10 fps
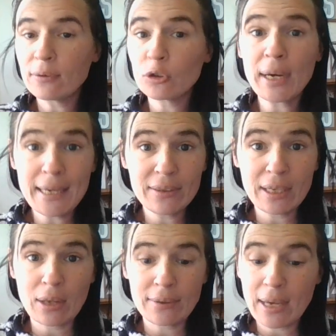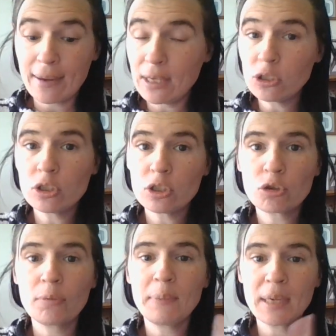officer, anything like that. That's just the
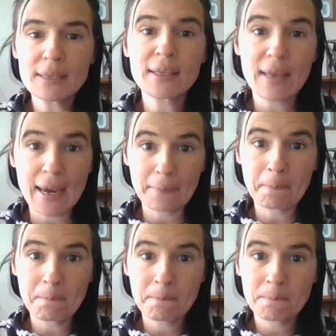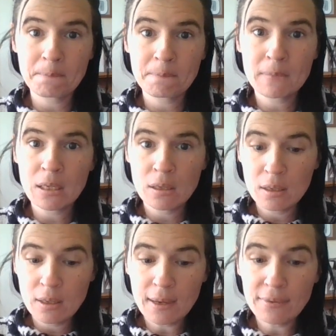truth because of that.
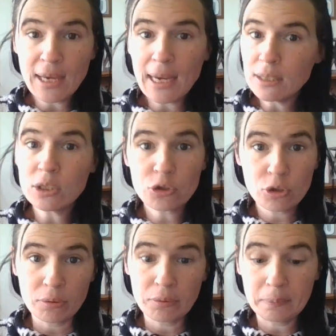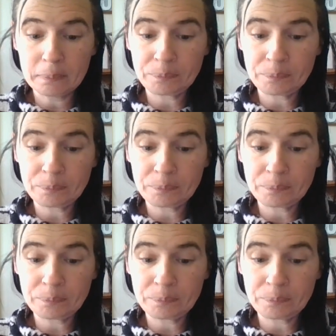And that is the truth.